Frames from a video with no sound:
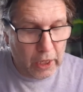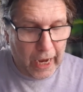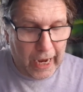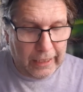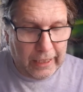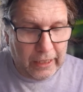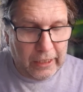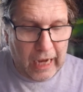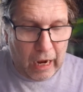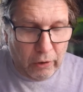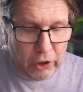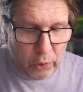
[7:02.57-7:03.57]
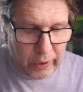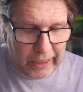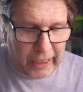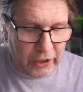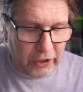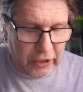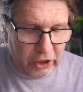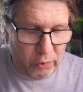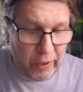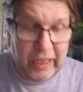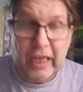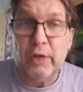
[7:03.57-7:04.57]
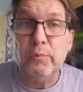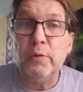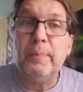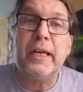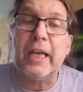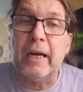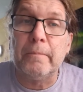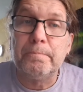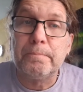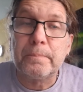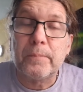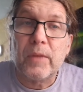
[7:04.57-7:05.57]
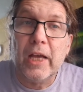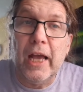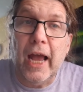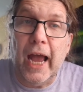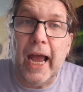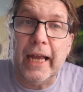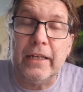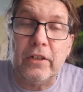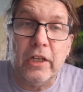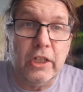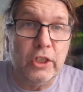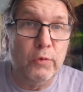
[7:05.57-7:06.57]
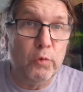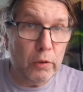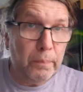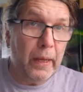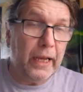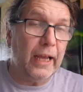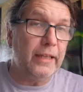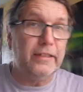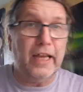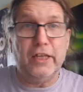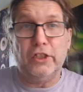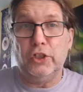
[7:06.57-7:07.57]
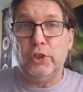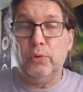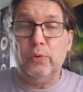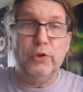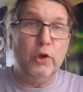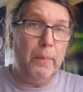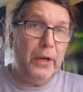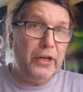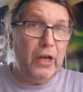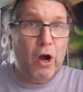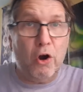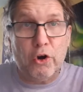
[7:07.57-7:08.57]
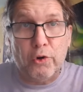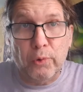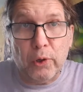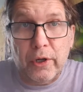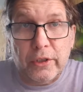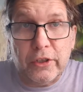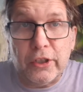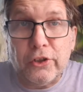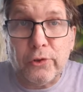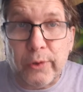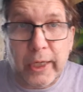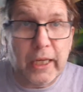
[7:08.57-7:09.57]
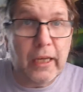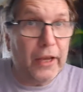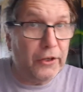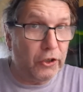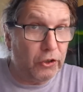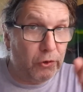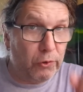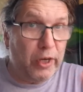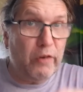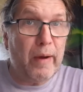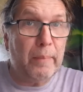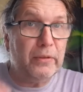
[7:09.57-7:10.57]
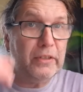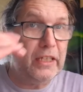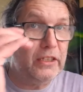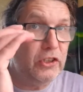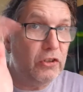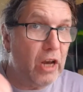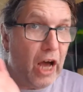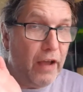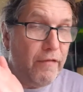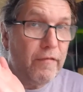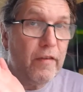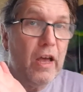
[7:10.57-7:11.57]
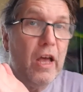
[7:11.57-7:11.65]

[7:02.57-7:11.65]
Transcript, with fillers: And then the outgoing energy is the red-headed woodpecker. And the woodpecker is saying to you, no matter how crooked the tree, and the tree represents your life,